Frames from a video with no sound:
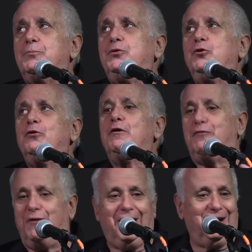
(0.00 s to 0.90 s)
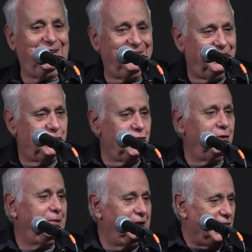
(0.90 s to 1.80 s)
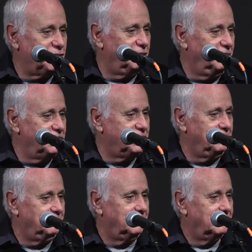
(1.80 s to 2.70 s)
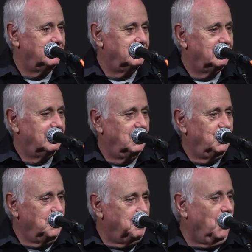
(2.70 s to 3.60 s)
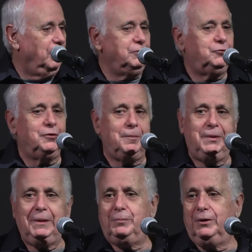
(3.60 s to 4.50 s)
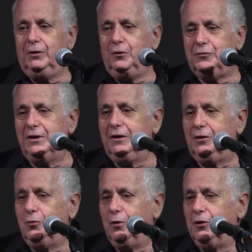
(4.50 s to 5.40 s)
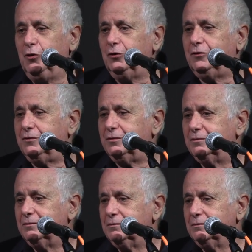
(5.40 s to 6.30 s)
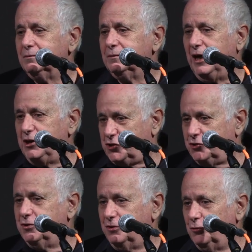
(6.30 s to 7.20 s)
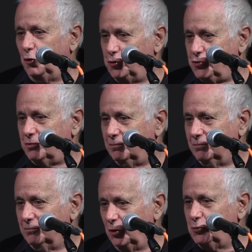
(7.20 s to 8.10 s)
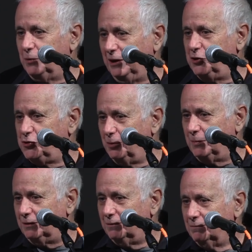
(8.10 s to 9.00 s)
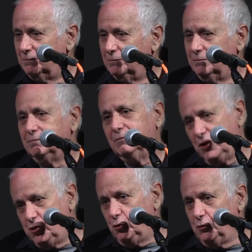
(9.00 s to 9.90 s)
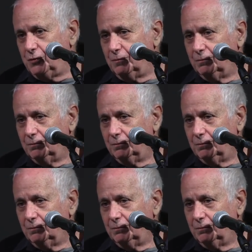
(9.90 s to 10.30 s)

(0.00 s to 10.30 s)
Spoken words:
purify German nationalism? You point to the people you think who are not echt Deutsch, not really German, the Jews.